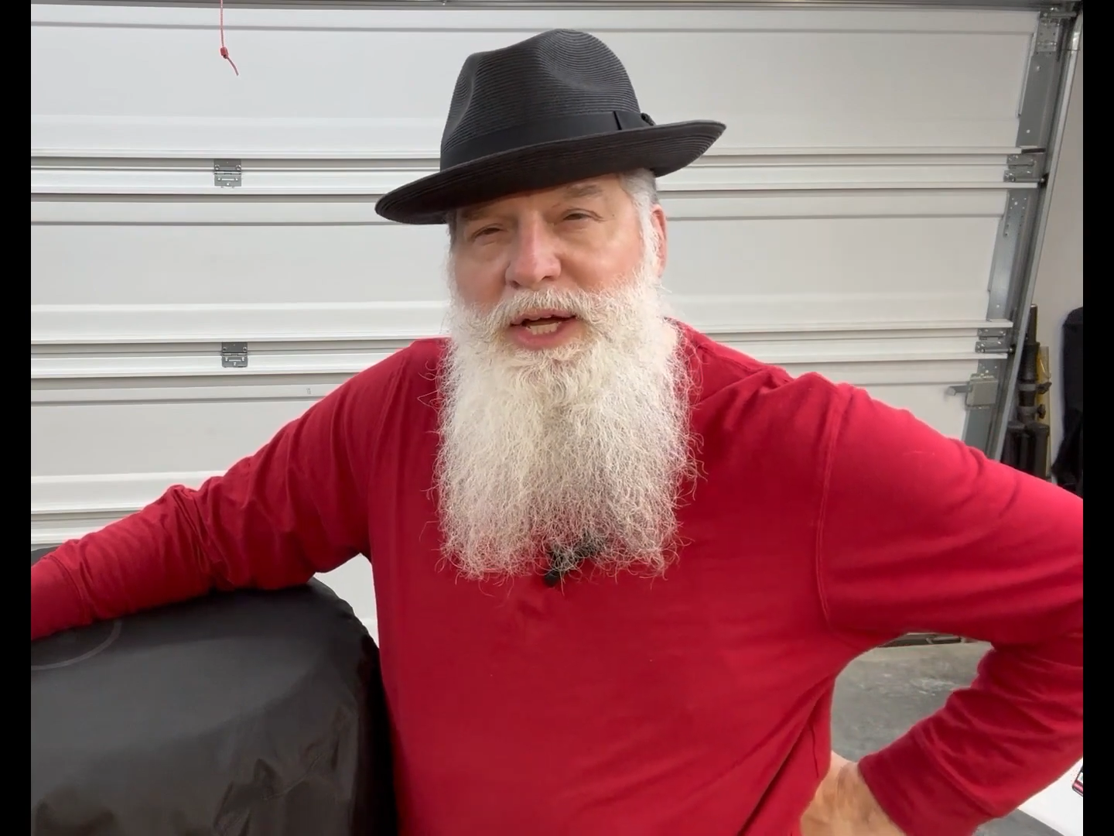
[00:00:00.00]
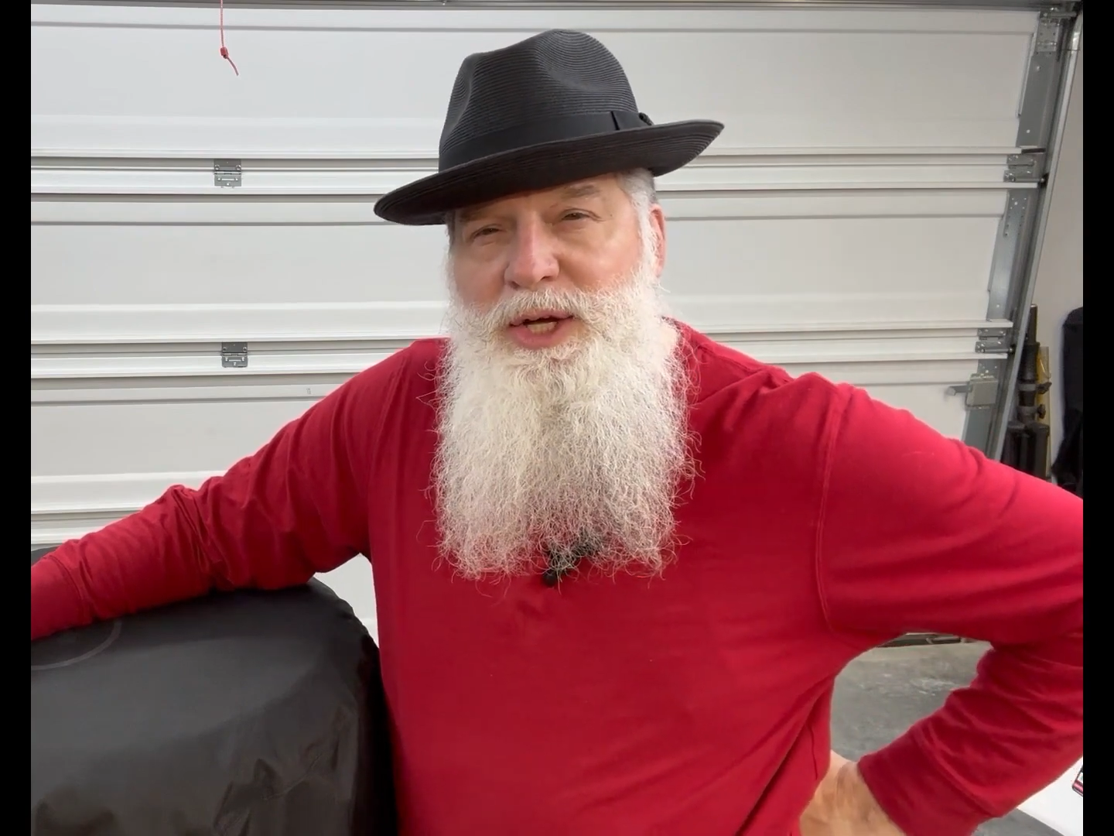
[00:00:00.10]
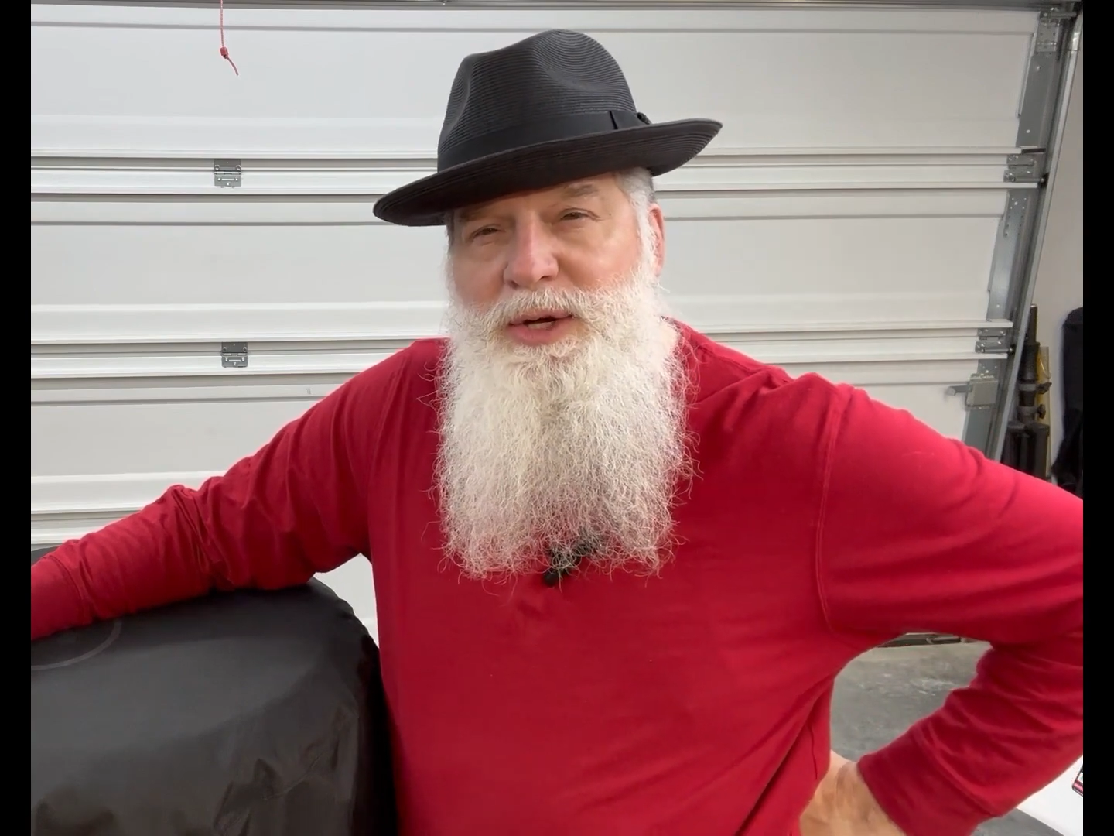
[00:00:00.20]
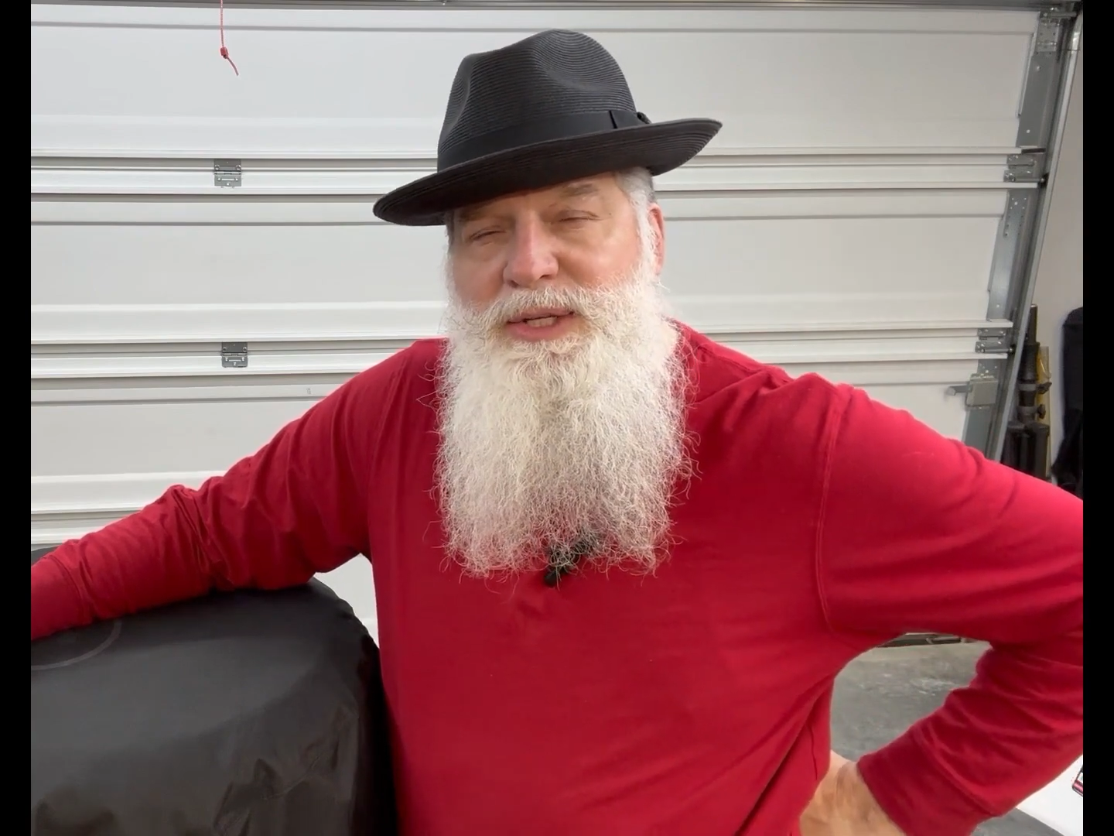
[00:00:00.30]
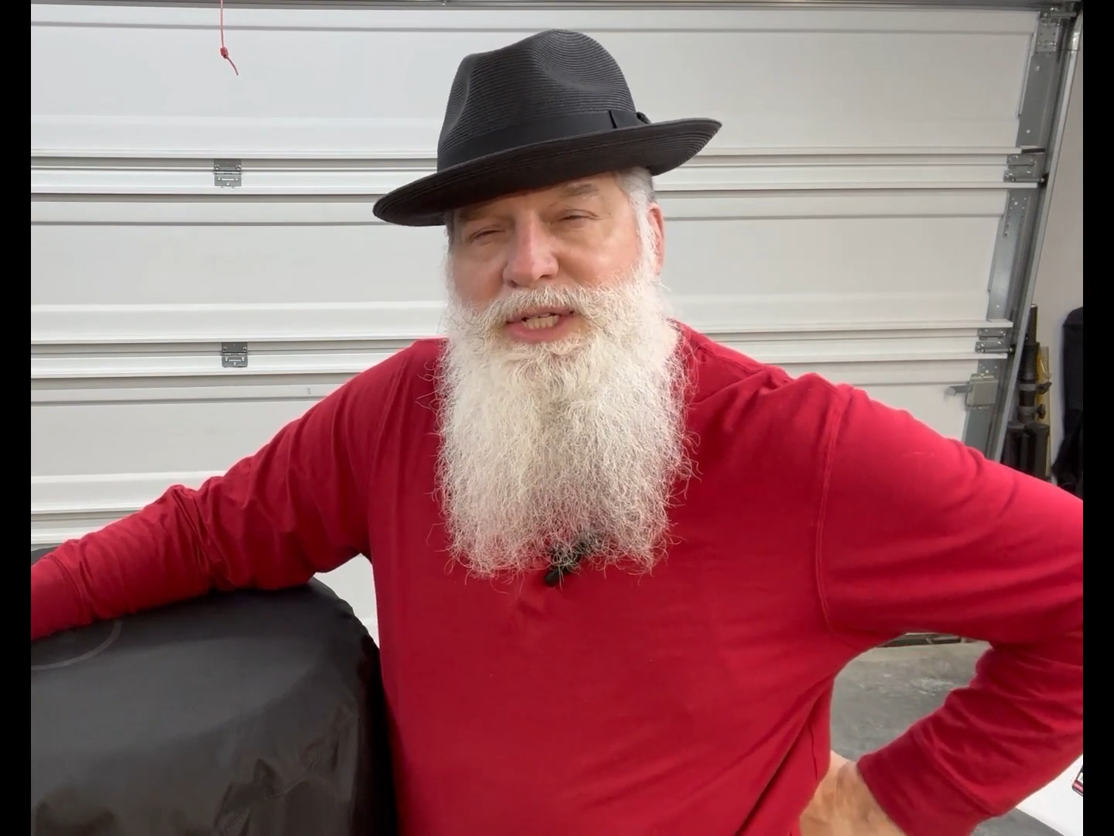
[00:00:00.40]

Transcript: you can